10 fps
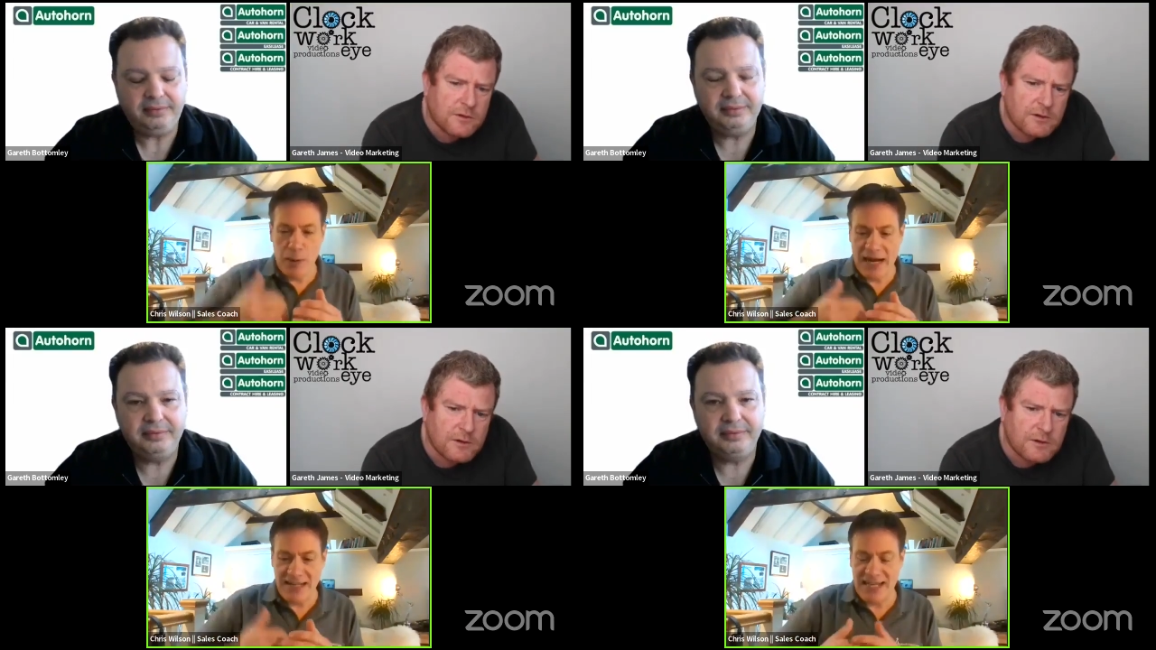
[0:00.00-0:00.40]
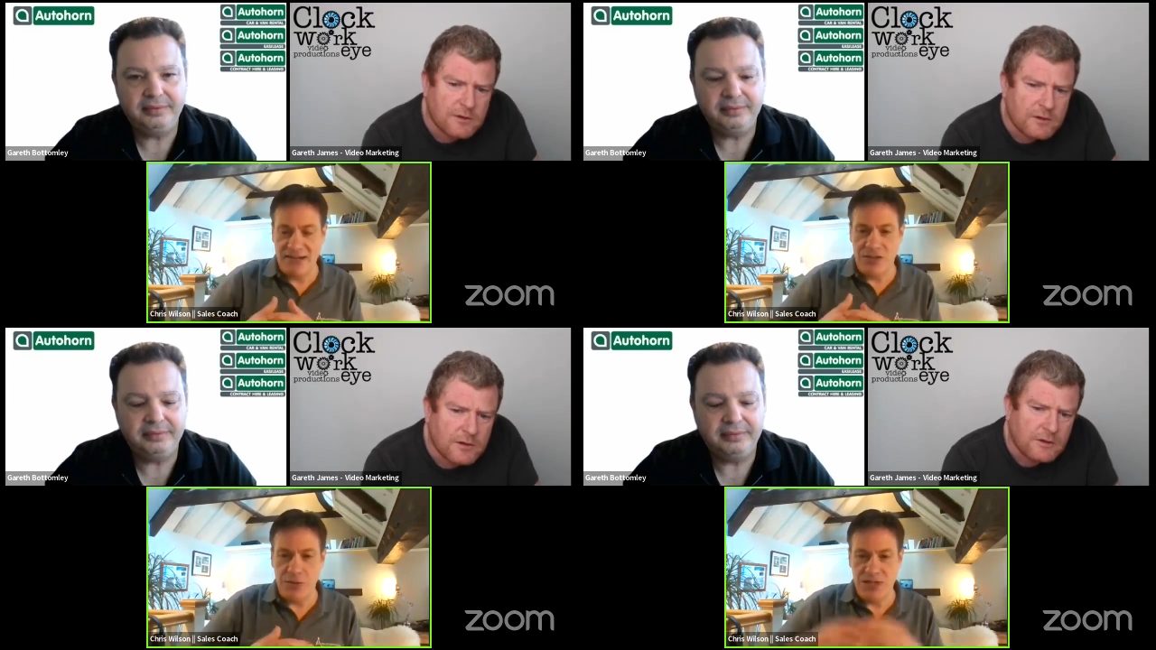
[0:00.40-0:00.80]
Speaker 1: back down
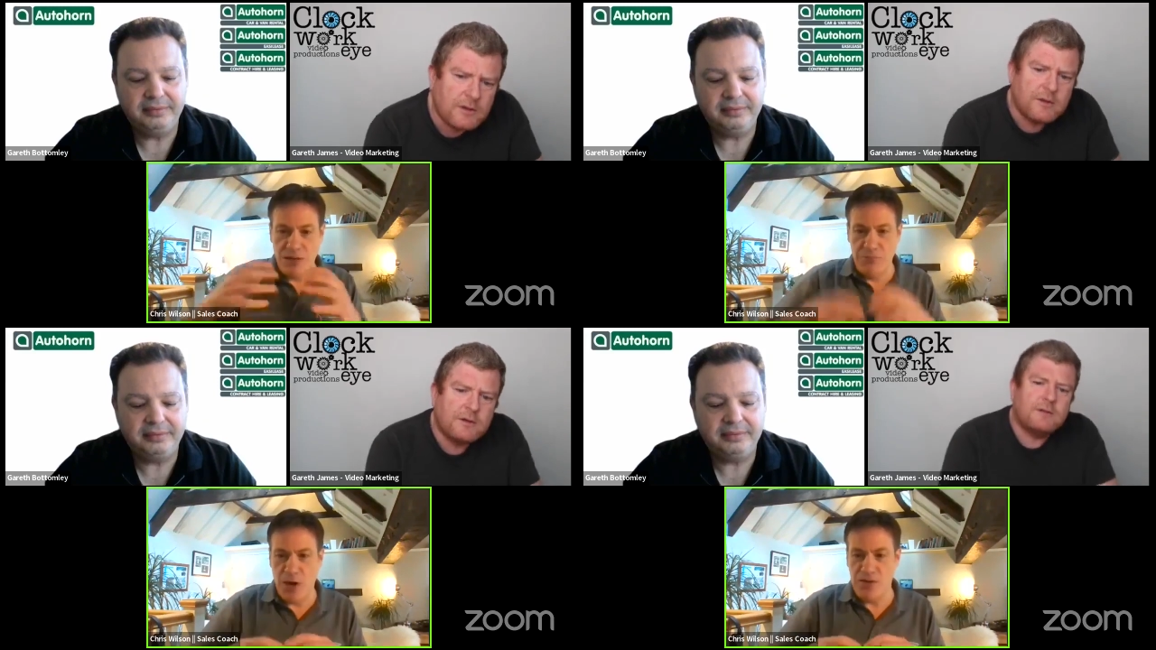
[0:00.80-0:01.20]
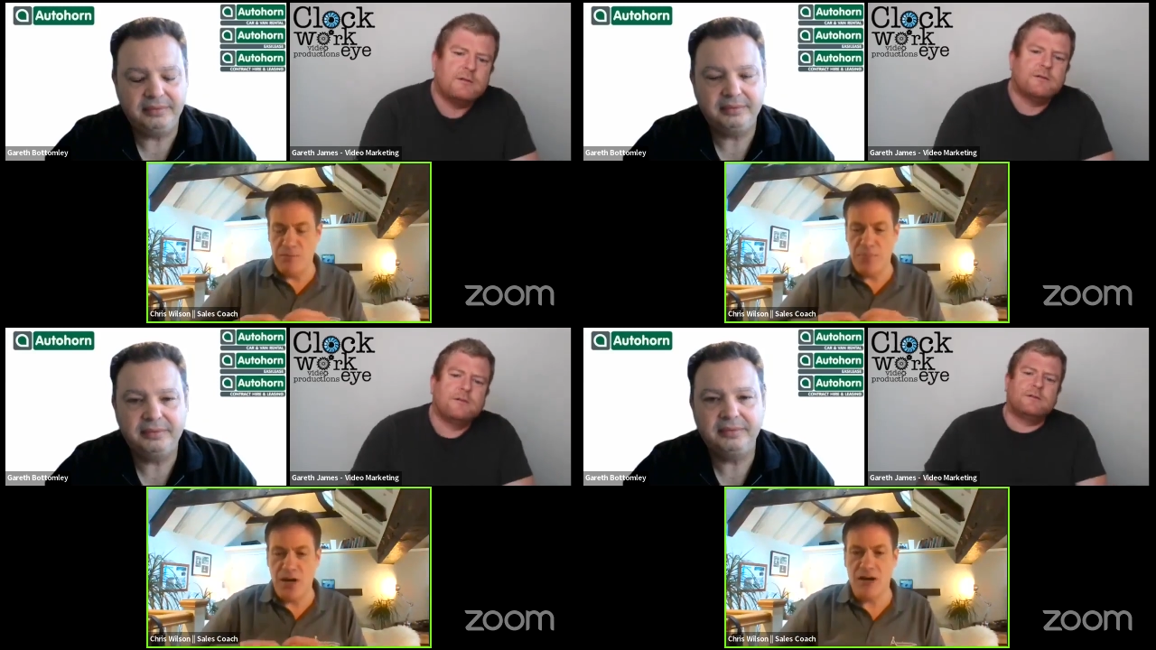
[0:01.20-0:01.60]
to its component
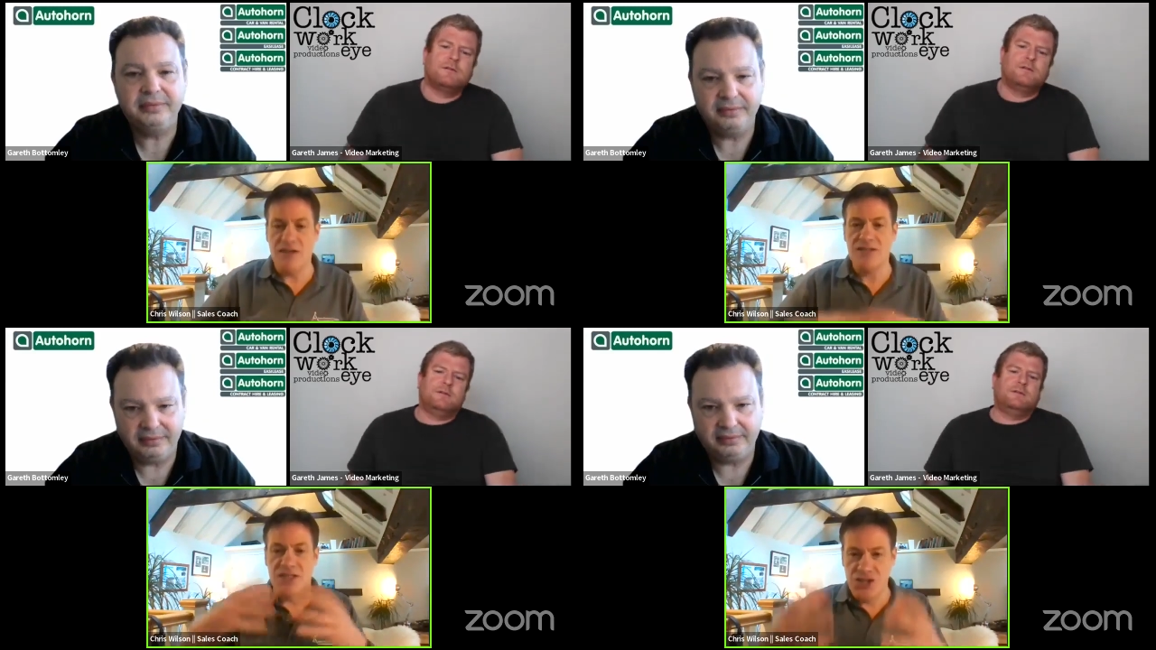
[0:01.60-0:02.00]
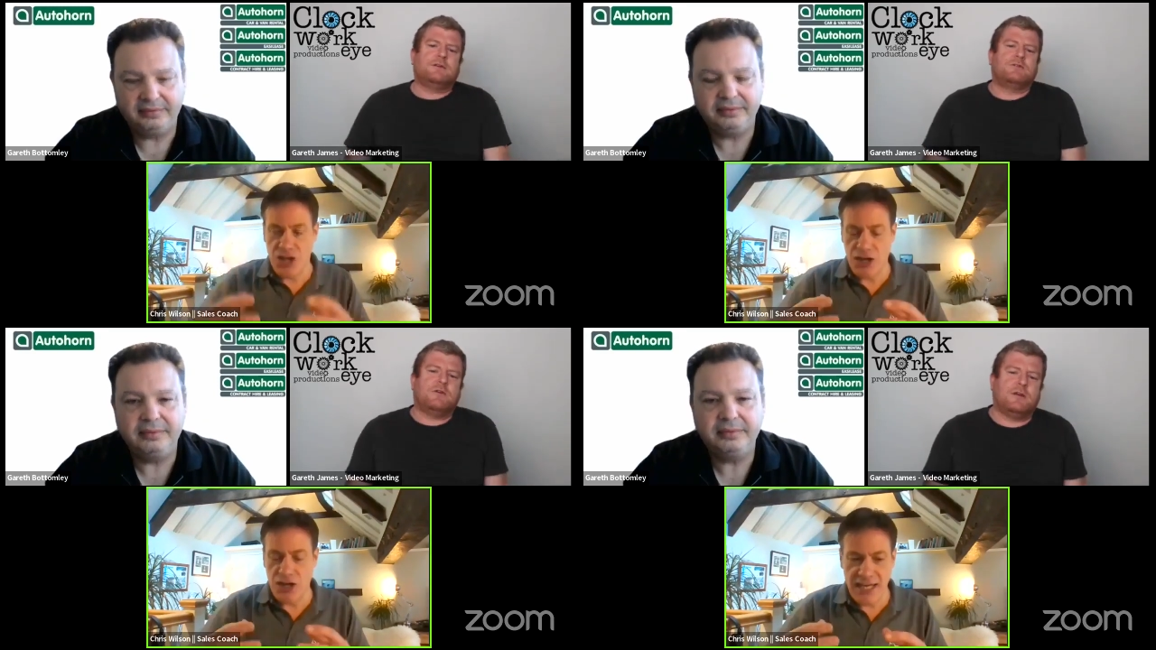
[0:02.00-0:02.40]
parts and
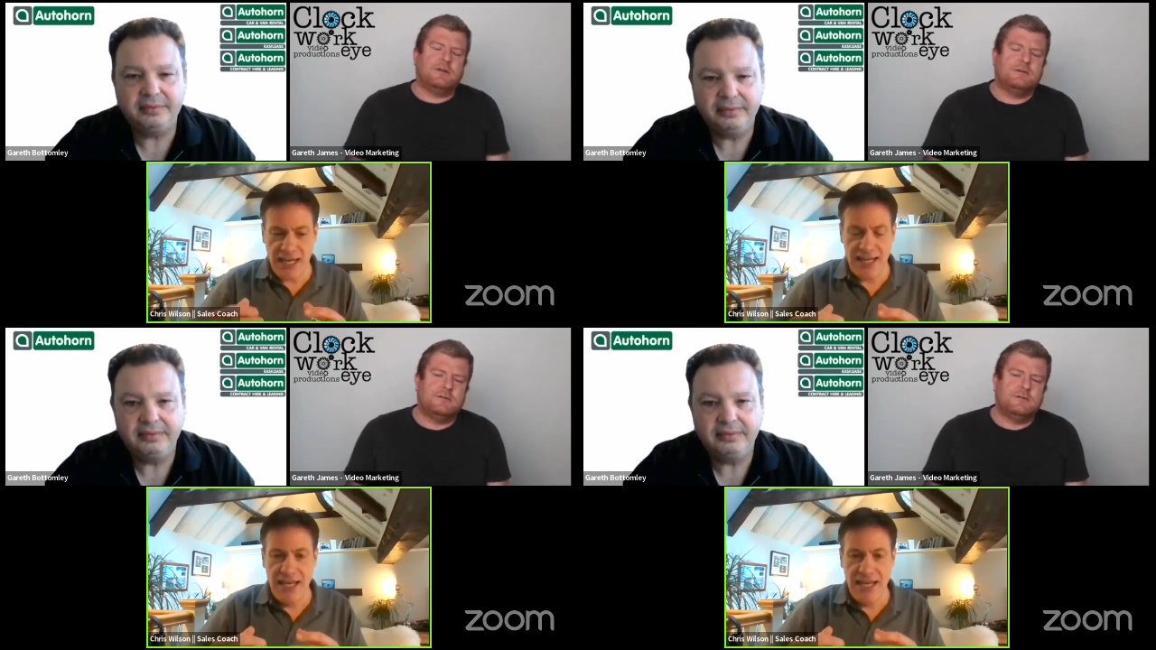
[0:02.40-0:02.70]
chunk it.